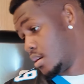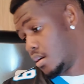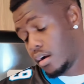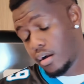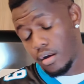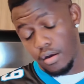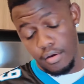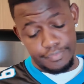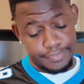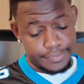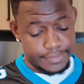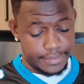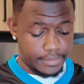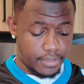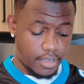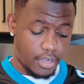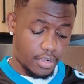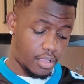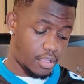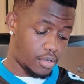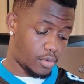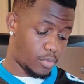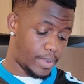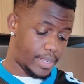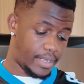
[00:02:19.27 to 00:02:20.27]
Hopefully not
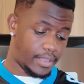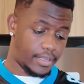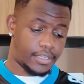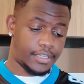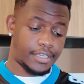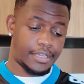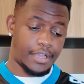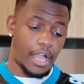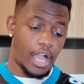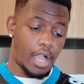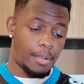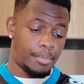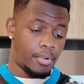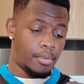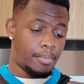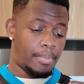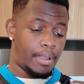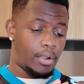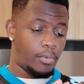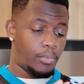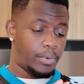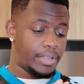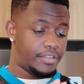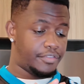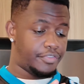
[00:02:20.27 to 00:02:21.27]
all the way to Cabo
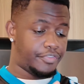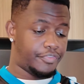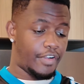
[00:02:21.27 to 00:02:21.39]
by week